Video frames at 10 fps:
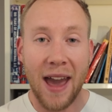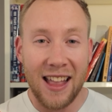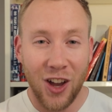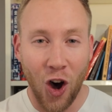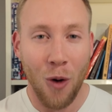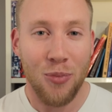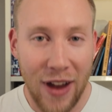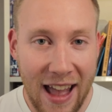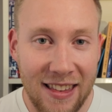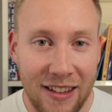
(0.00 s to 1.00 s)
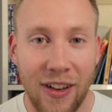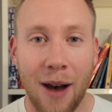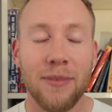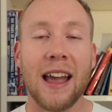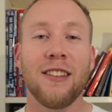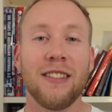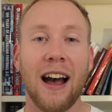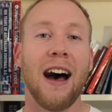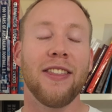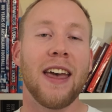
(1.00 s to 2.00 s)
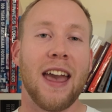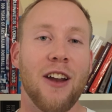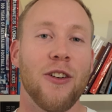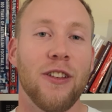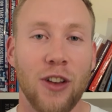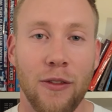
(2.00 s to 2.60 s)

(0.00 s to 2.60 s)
made comprehensive updates to other areas